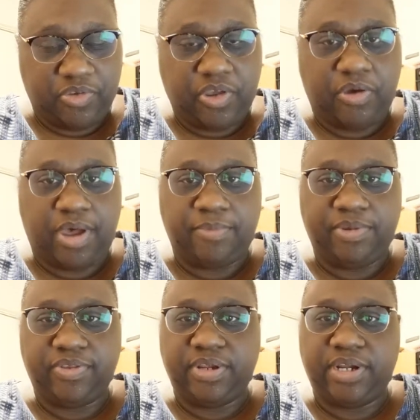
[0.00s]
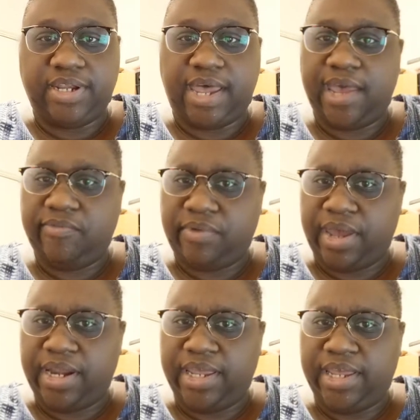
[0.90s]
so I'm just going to dive
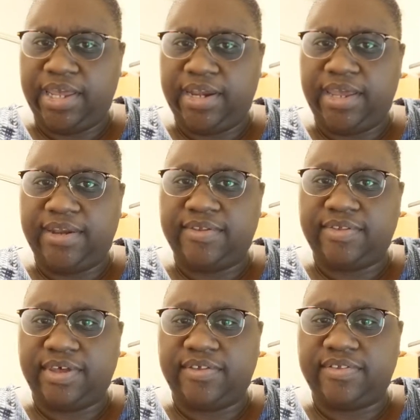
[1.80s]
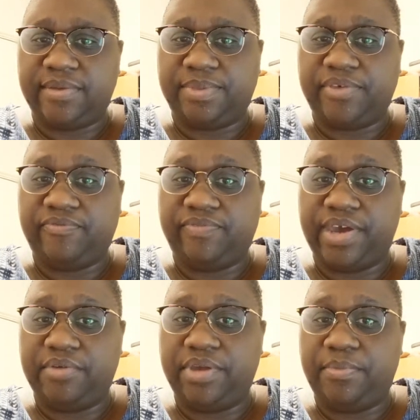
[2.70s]
right in and discuss something
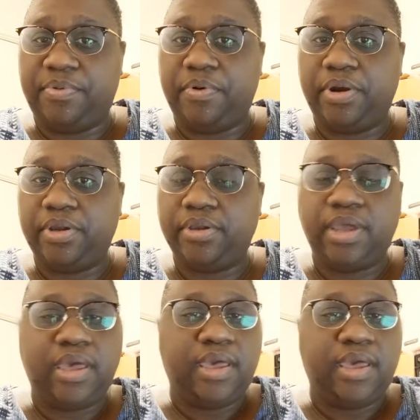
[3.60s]
very important